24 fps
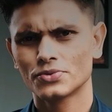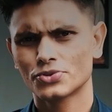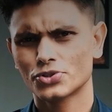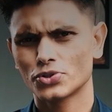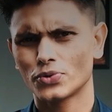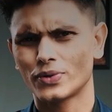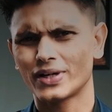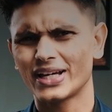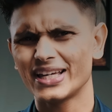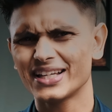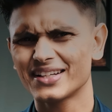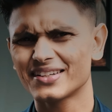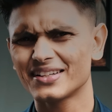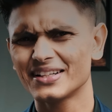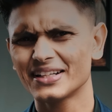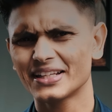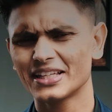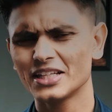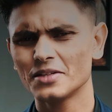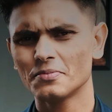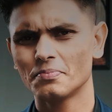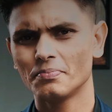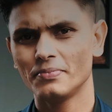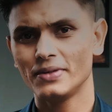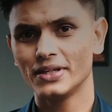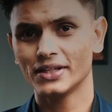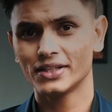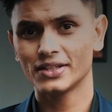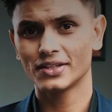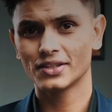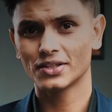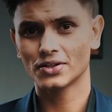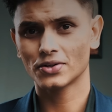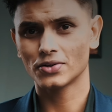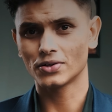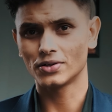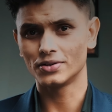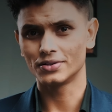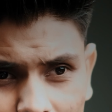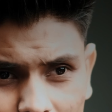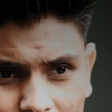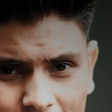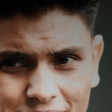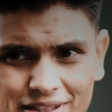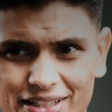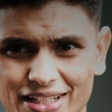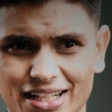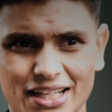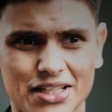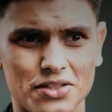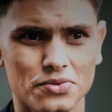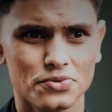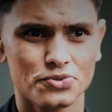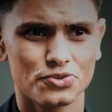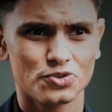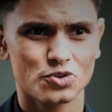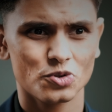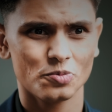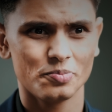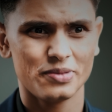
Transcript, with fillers: So I can't keep making the content that I used to